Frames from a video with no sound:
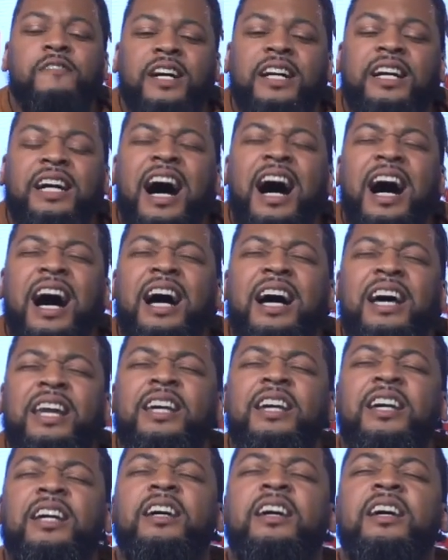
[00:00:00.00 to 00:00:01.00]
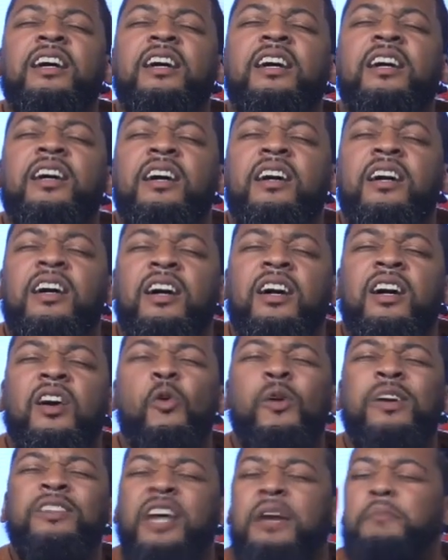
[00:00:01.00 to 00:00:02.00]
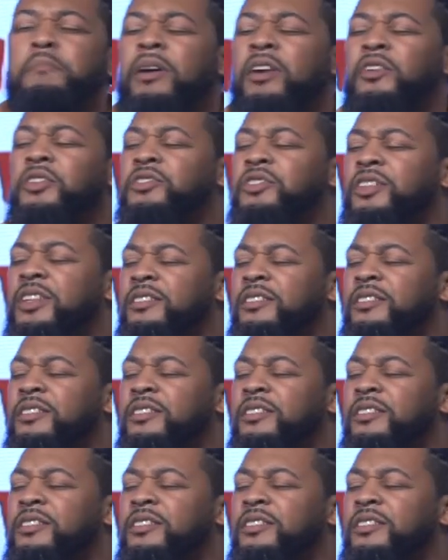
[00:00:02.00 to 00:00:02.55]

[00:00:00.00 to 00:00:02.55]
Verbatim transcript: God who is a person.